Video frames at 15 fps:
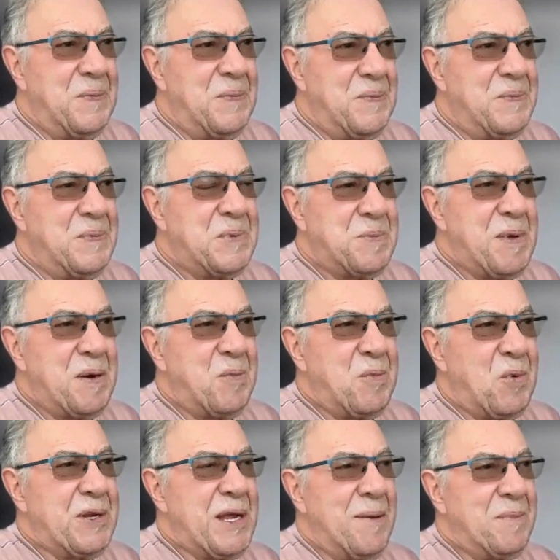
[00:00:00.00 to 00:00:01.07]
spend more
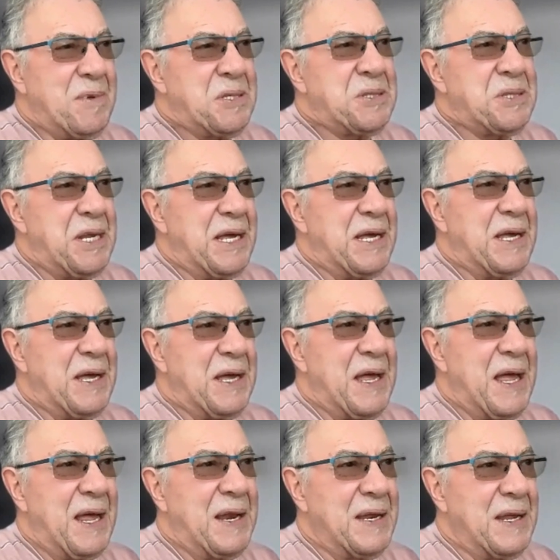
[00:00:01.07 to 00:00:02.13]
time listening
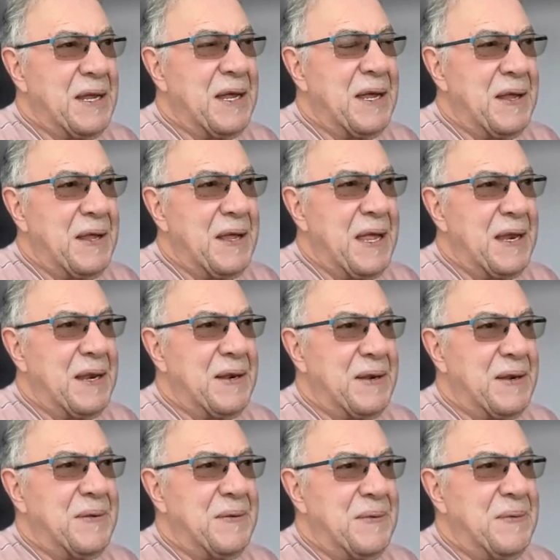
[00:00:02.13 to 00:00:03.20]
and
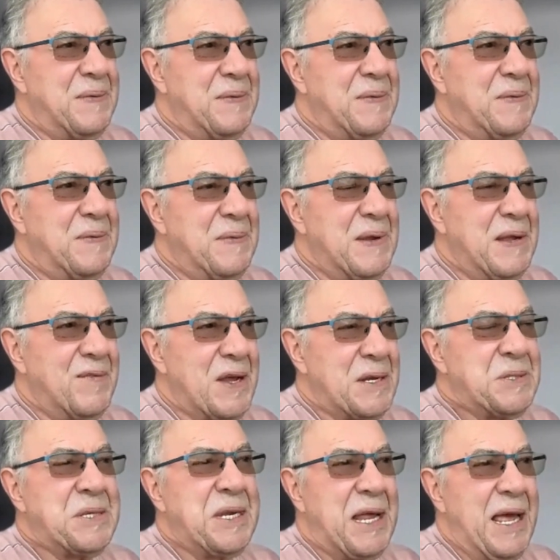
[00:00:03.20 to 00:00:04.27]

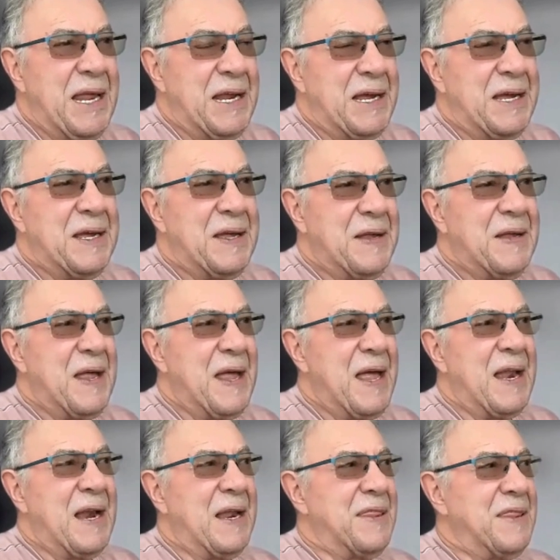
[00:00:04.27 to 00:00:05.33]
investigating,
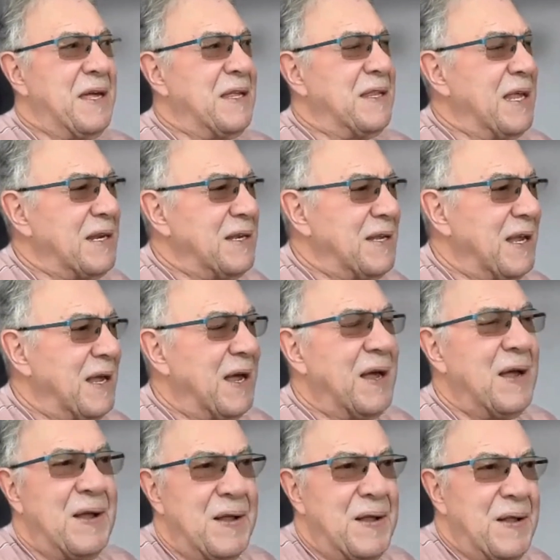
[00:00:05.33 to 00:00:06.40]
and I think that
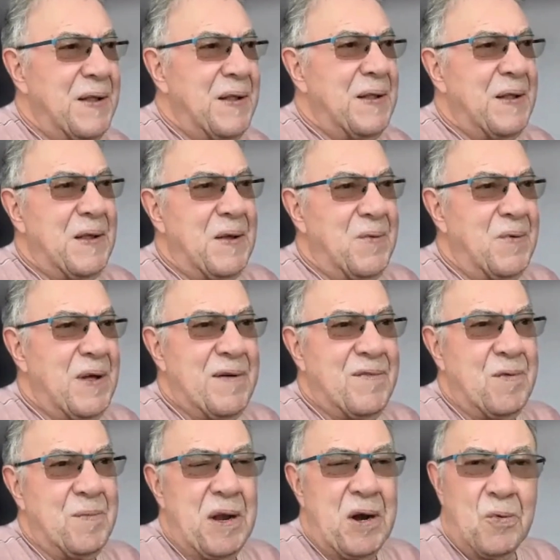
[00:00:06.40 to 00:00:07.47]
we'll have a
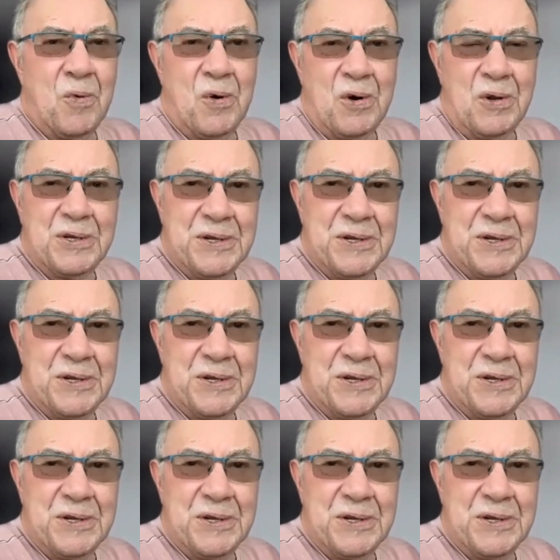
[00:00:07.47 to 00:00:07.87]
better world.